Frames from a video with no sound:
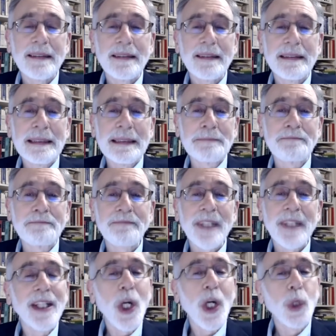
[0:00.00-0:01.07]
Um,
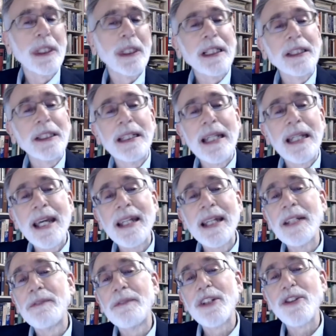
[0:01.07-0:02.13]
you know, little did
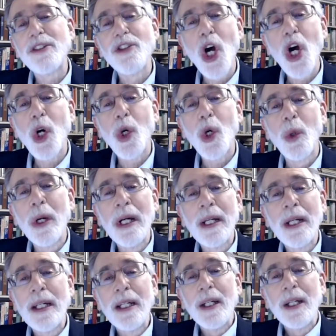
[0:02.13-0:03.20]
any of us know
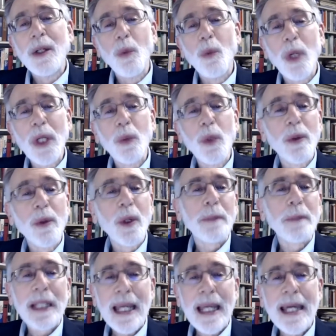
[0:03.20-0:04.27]
when we were
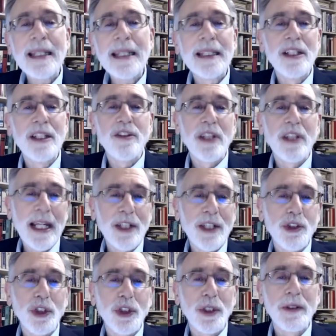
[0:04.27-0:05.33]
planning this
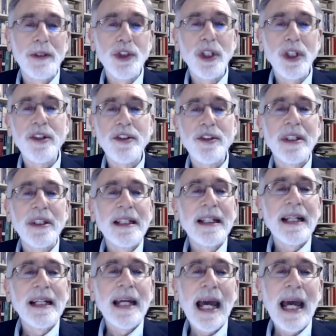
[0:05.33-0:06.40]
lecture just
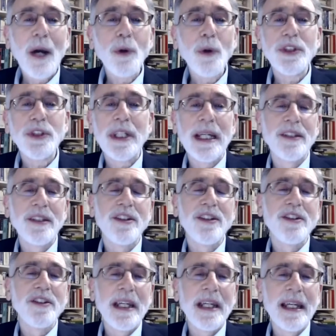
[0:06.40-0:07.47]
how
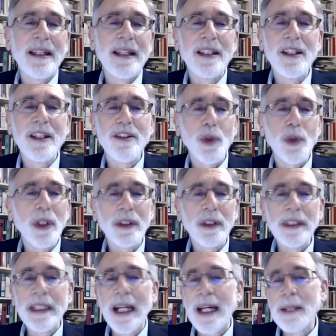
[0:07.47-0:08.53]
tense and
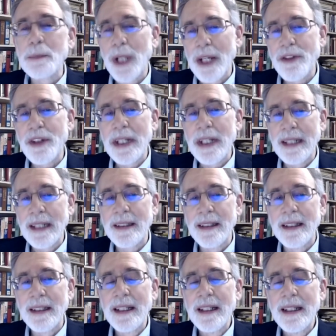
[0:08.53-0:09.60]
historically
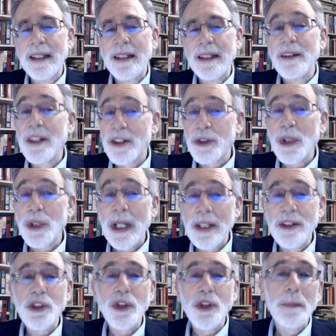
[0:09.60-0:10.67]
unprecedented this
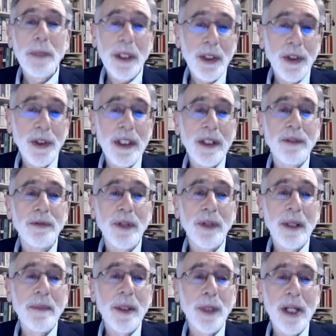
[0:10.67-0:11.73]
transition period
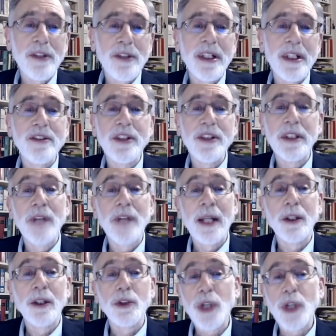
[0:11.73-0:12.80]
from the presidency of
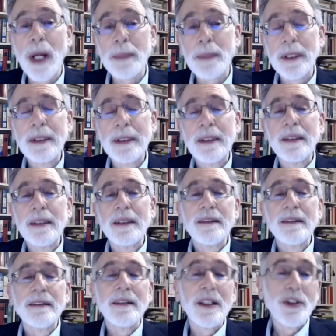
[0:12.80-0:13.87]
Donald Trump
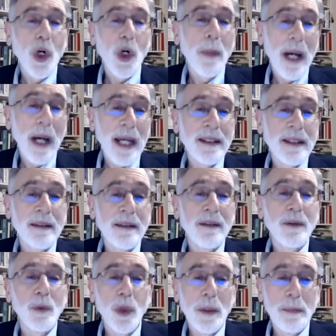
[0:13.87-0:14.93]
to Joe Biden
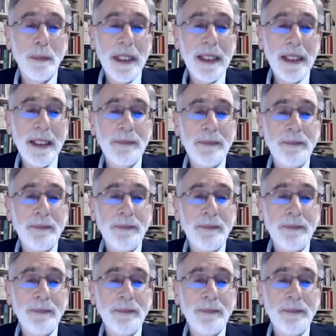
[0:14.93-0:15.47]
would be.